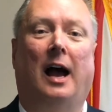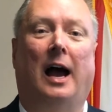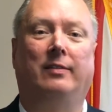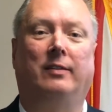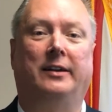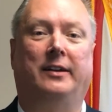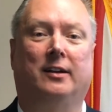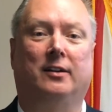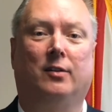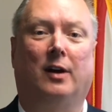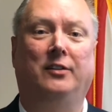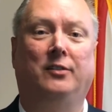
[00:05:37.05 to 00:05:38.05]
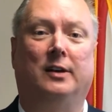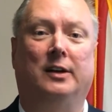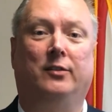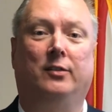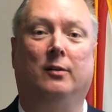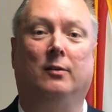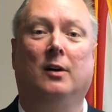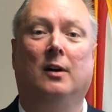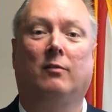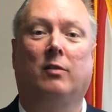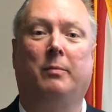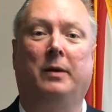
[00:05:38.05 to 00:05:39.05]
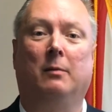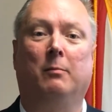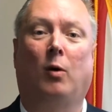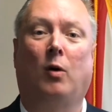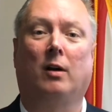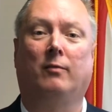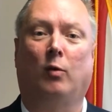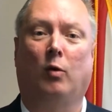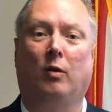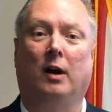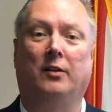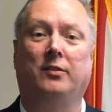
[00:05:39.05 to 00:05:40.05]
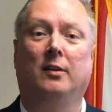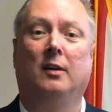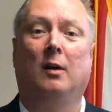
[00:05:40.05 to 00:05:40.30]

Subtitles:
I'd like to congratulate you for being part of ORRA's